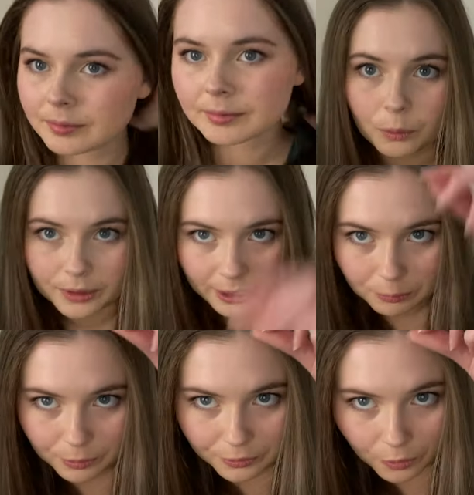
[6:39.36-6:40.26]
What I
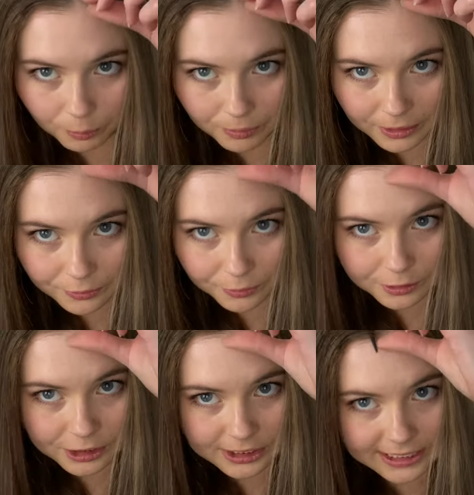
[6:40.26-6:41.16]
would normally do,
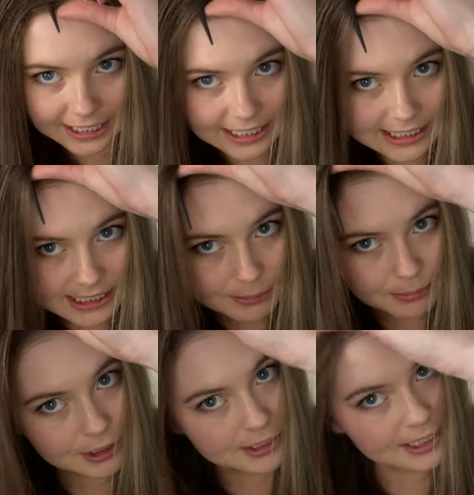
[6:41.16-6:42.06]
just to ease it in
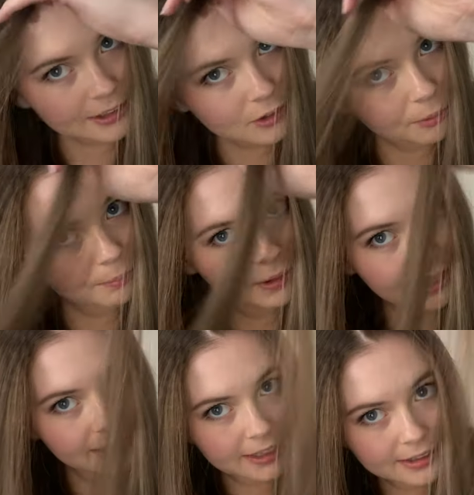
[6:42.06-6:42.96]
because that top
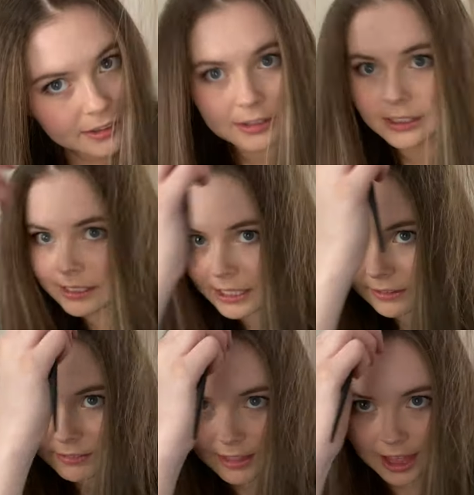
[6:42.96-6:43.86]
layer is, I'll just
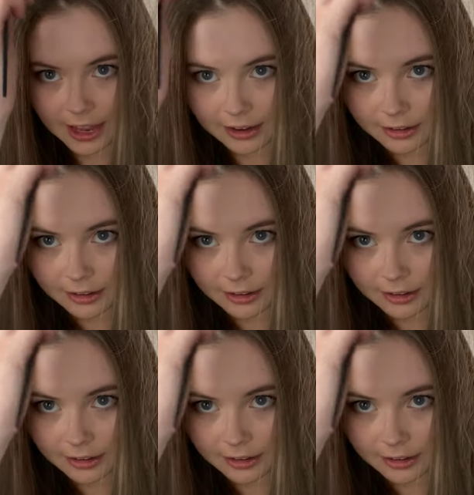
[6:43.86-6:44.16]
give that